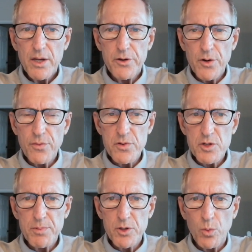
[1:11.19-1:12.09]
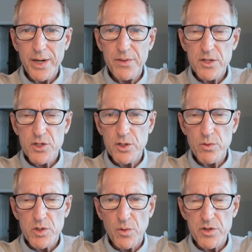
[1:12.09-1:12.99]
difference between these two
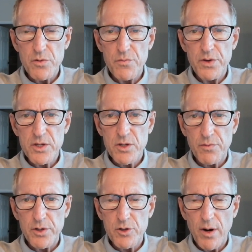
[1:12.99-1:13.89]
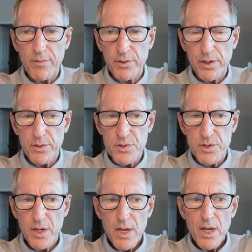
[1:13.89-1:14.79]
as far as visa-free travel goes.